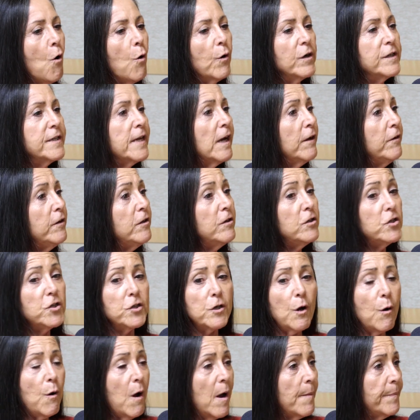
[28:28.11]
or tell you to
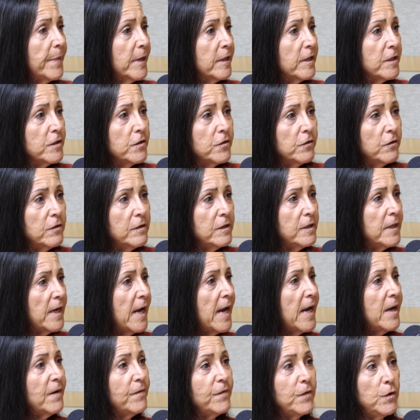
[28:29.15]
show up on a certain
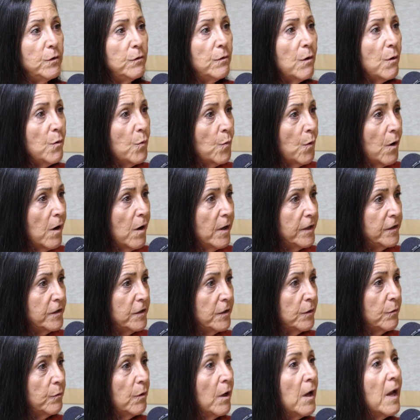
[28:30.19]
day if you don't want
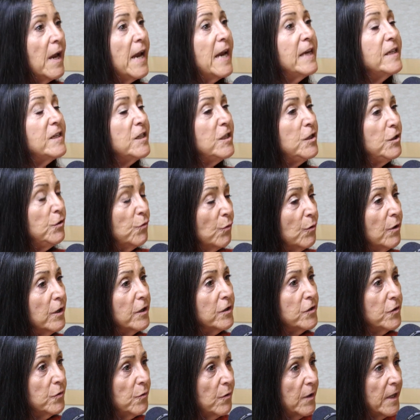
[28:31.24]
to. It's your
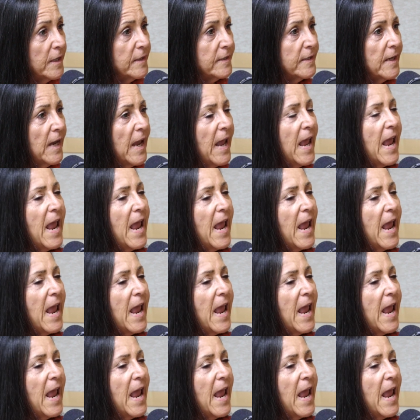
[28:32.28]
choice.